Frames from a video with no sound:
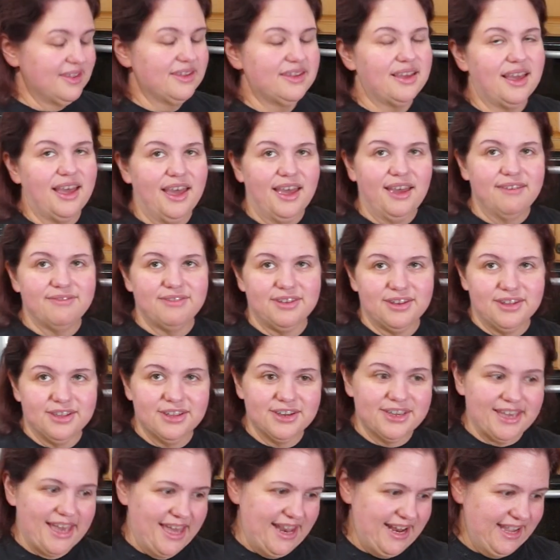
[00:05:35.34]
I have to
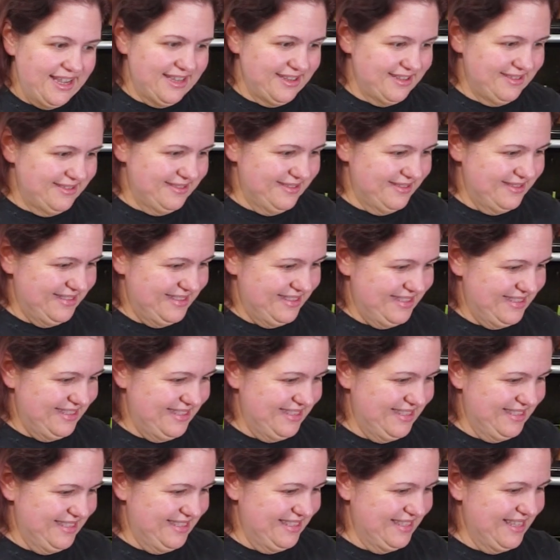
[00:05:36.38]
look at it.
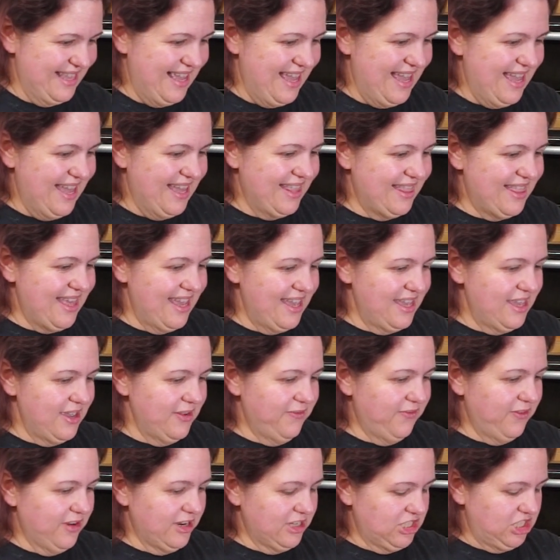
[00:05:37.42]
Thank you
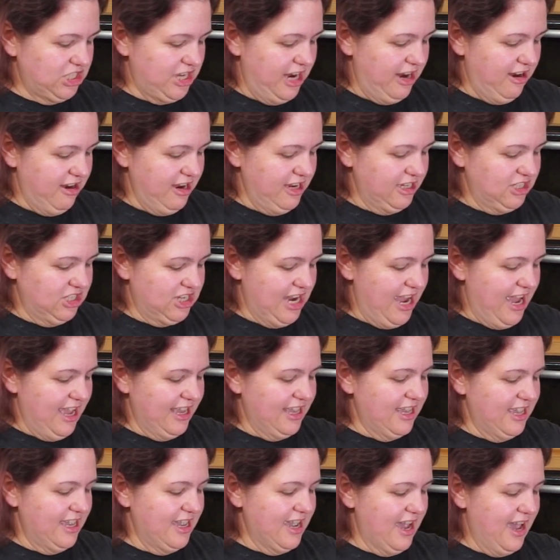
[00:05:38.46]
for sharing, Jackie.